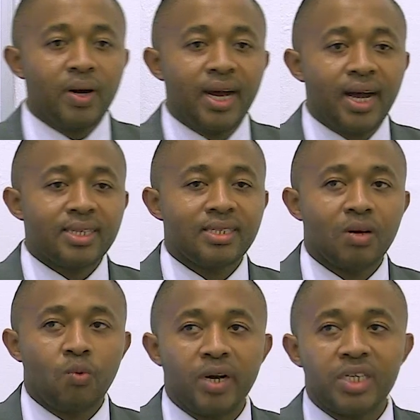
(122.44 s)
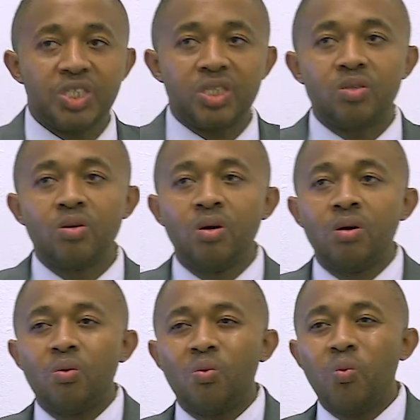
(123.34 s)
you want to ask the question,
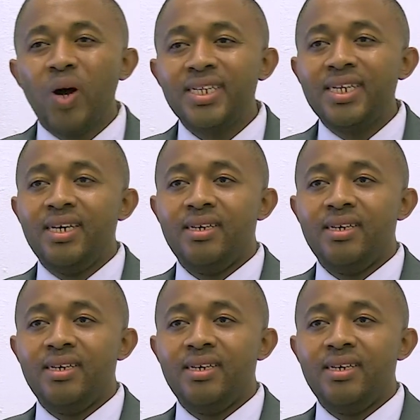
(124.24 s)
what